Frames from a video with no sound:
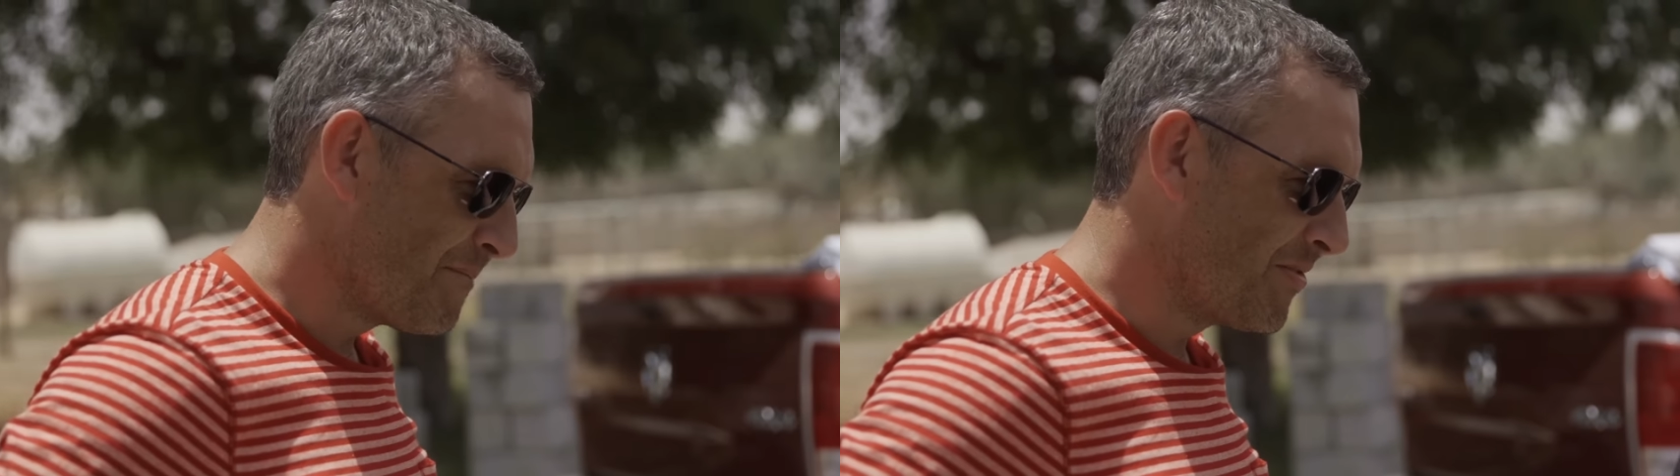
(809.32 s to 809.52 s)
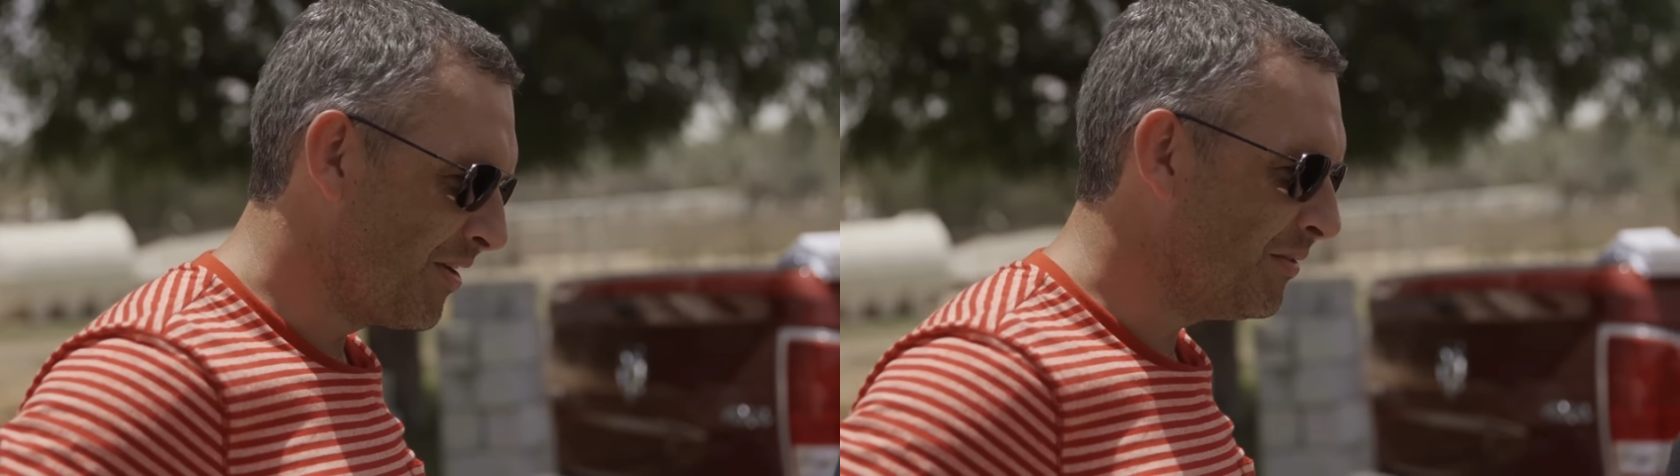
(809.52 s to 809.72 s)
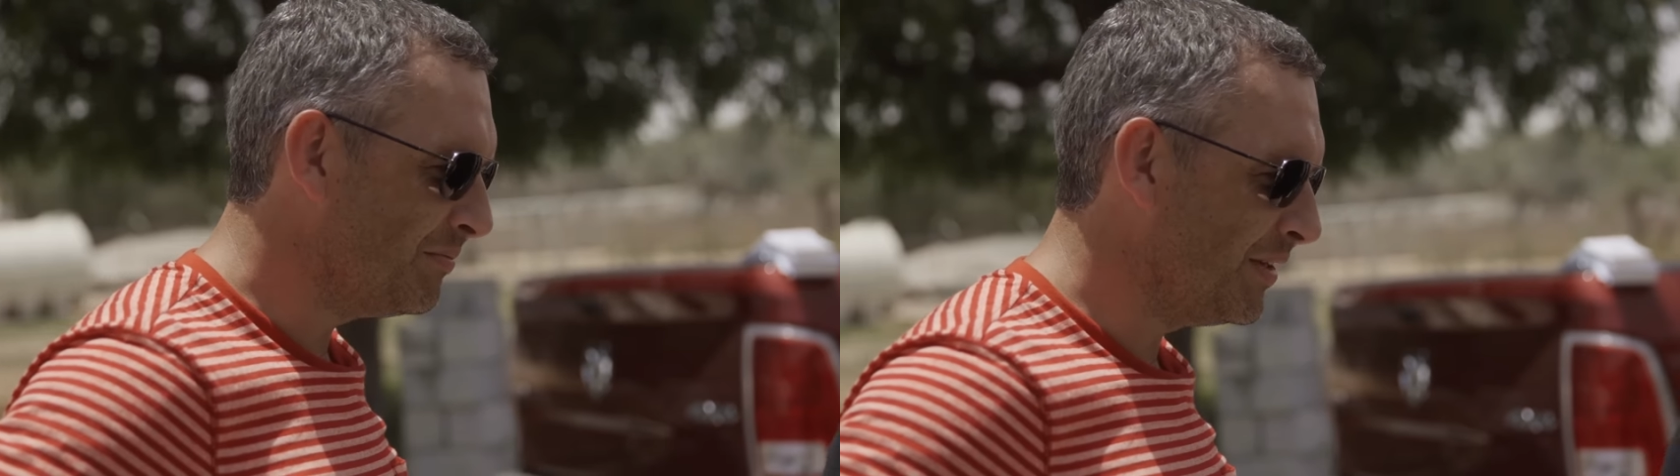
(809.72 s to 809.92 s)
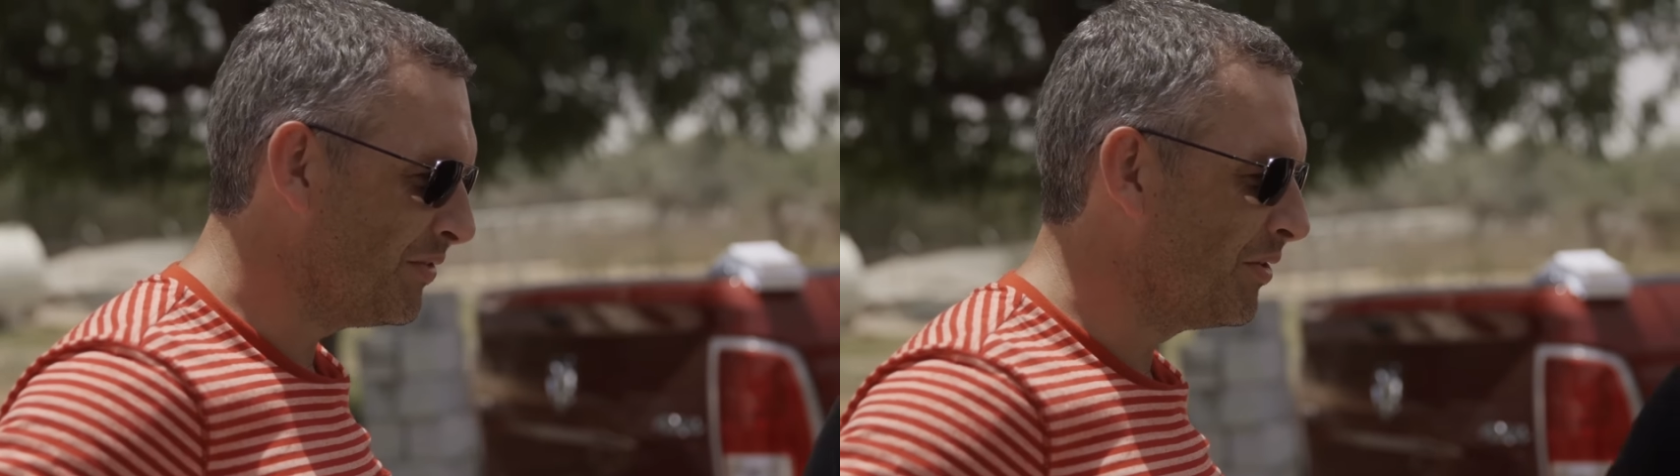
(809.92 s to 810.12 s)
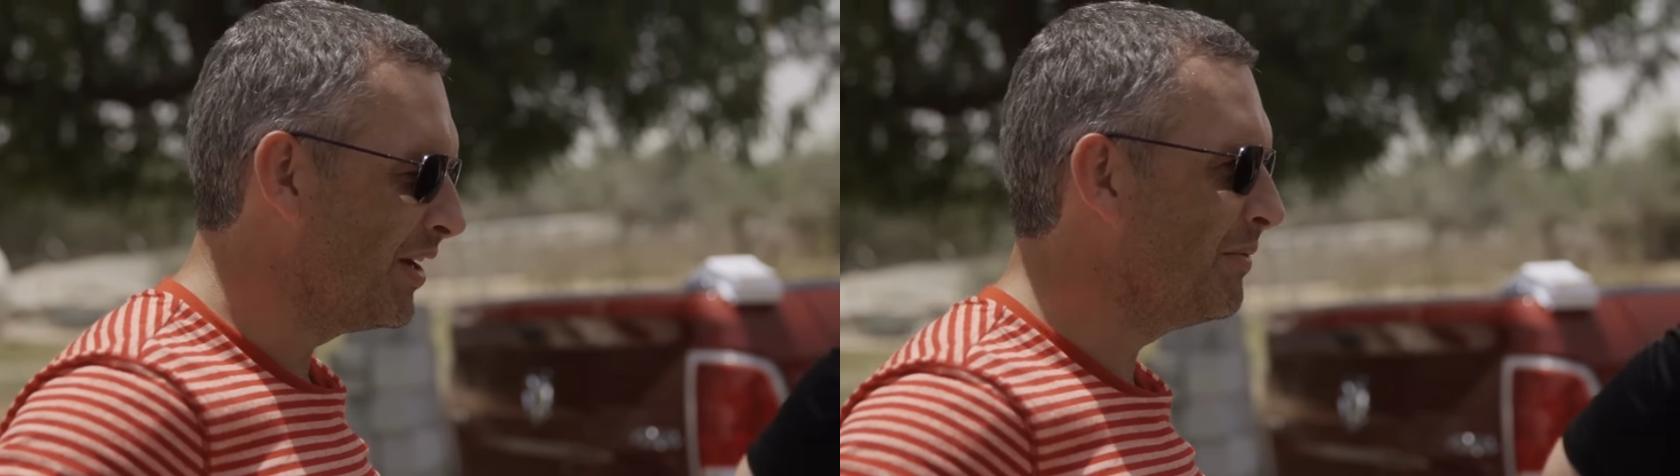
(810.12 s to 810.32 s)
you're
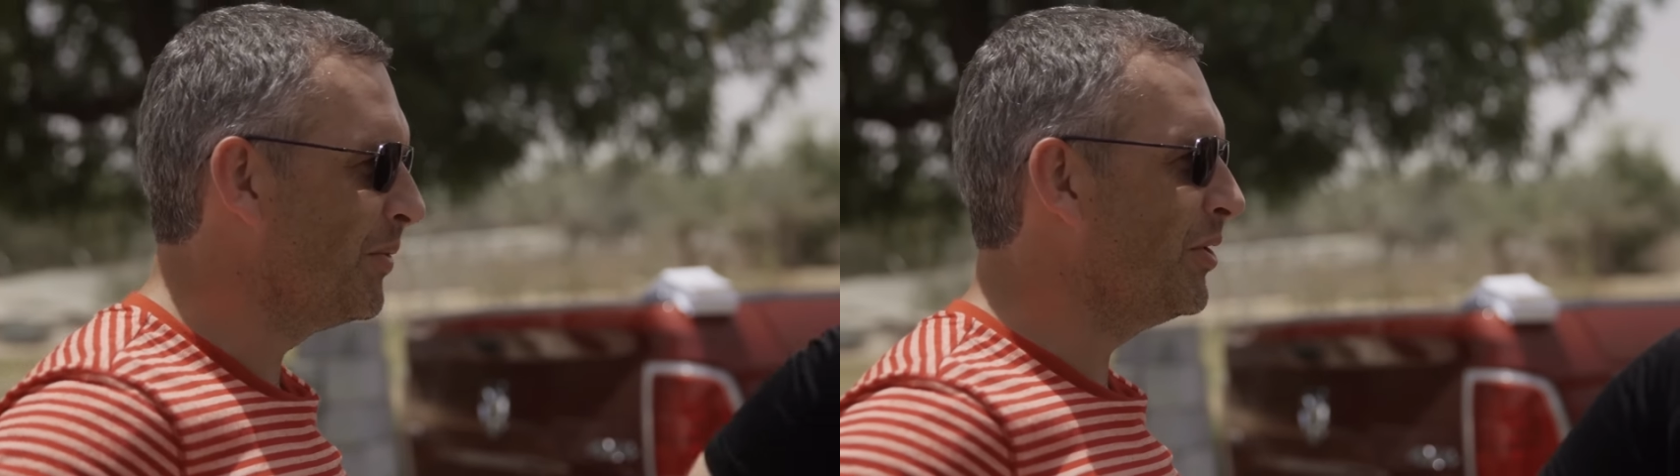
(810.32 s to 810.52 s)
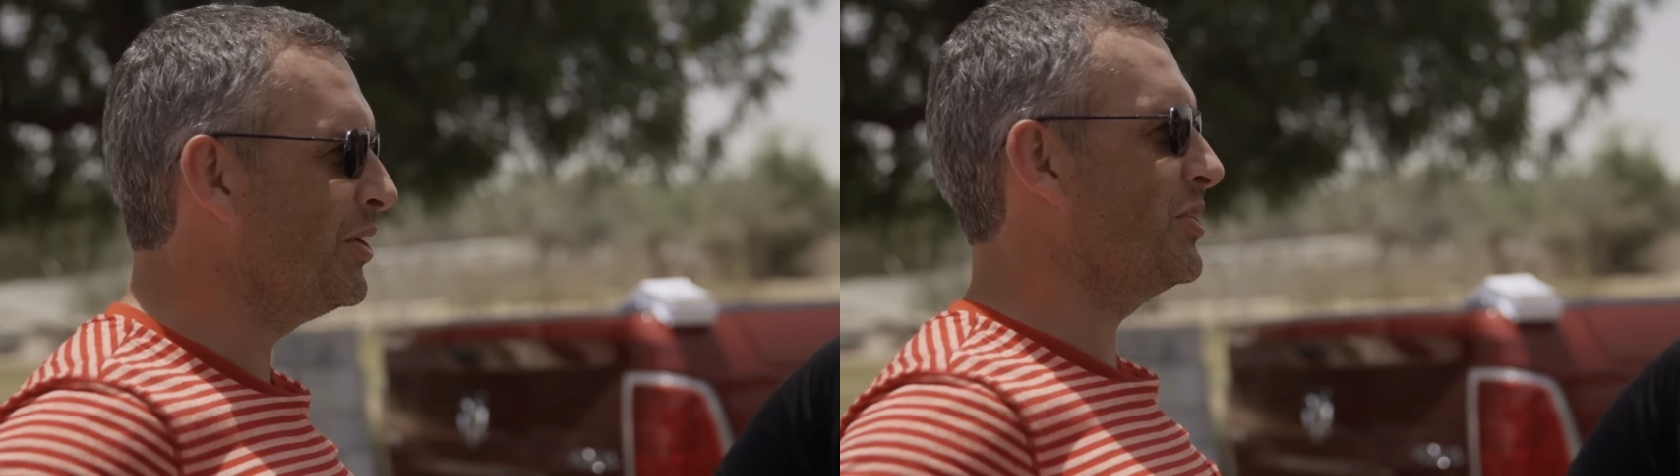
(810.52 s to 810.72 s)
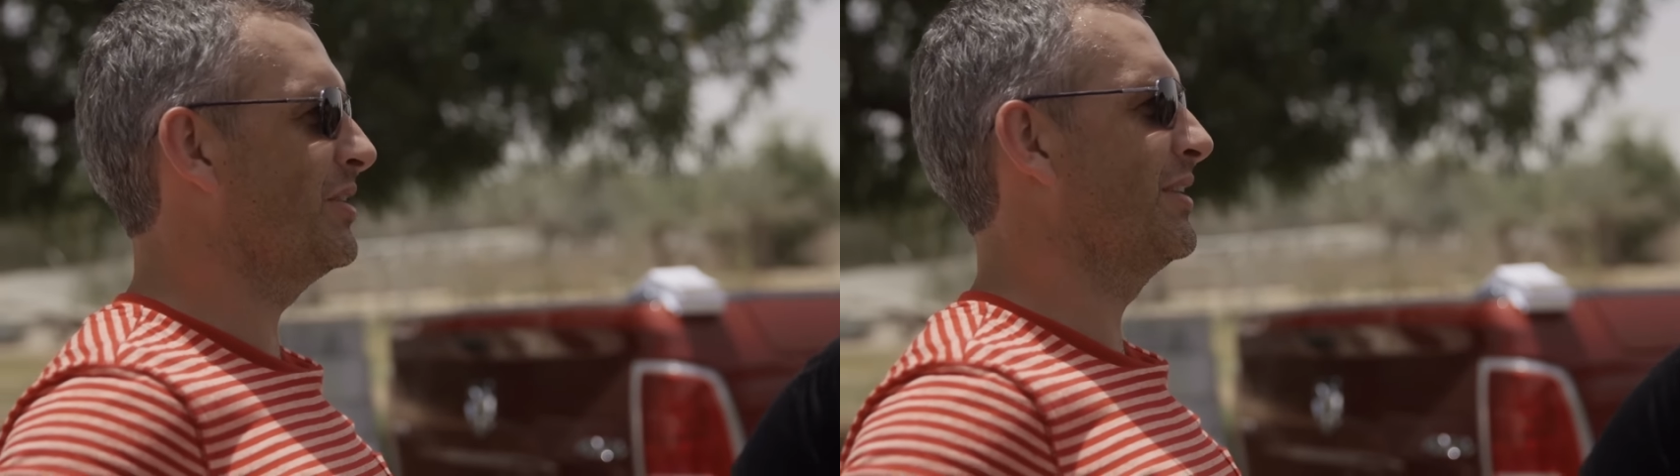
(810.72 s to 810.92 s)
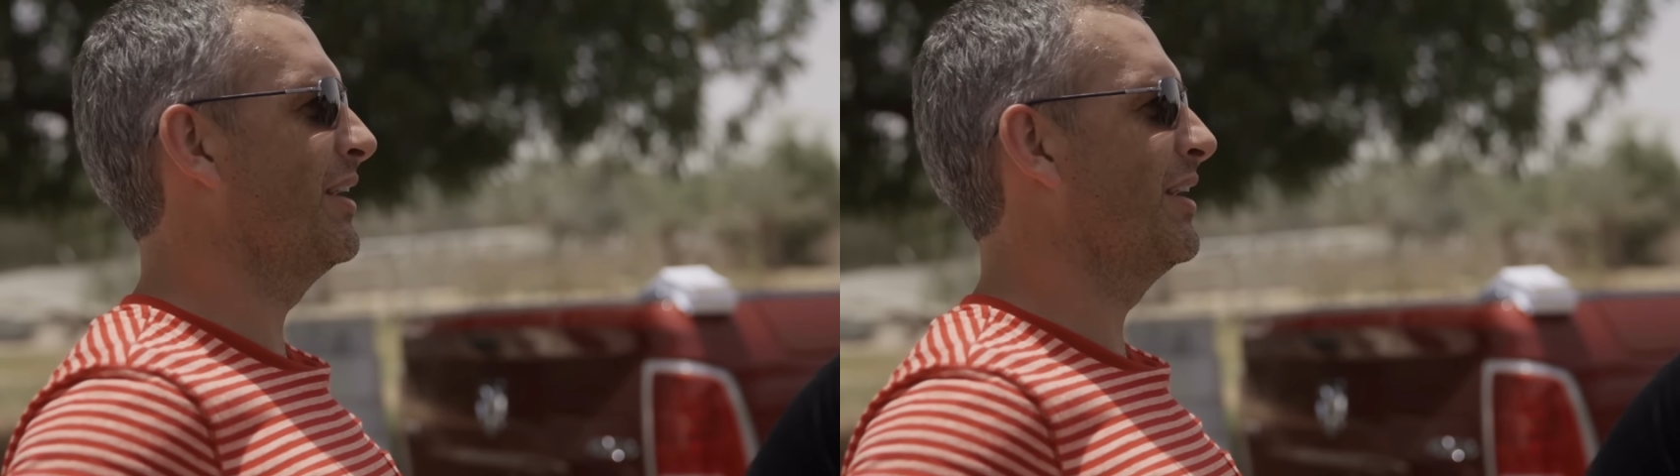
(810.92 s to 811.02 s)
ready so, yeah. boys,